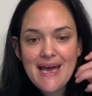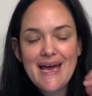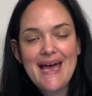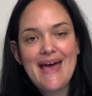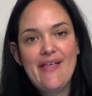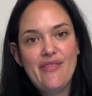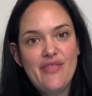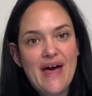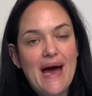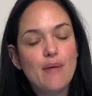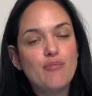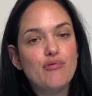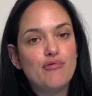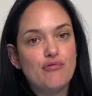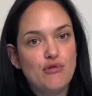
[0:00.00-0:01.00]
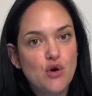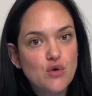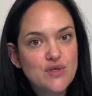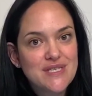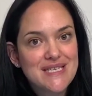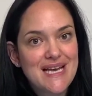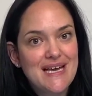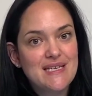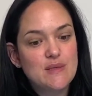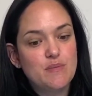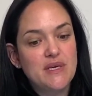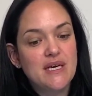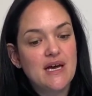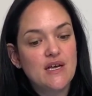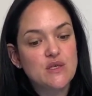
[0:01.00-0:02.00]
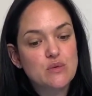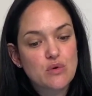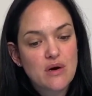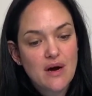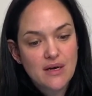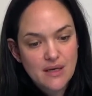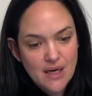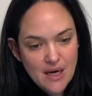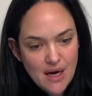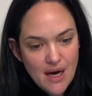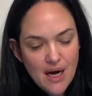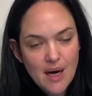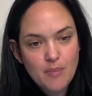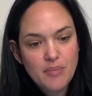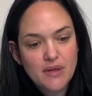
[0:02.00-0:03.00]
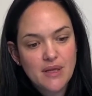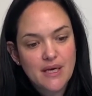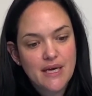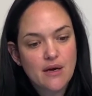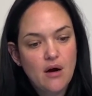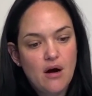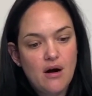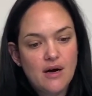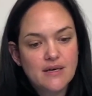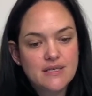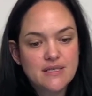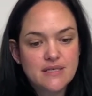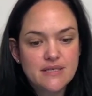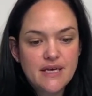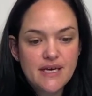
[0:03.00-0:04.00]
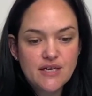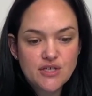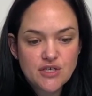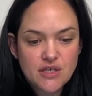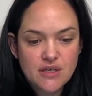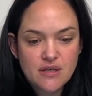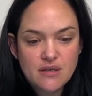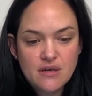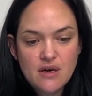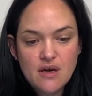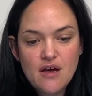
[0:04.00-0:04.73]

And that process, because we're uncoupling oxidation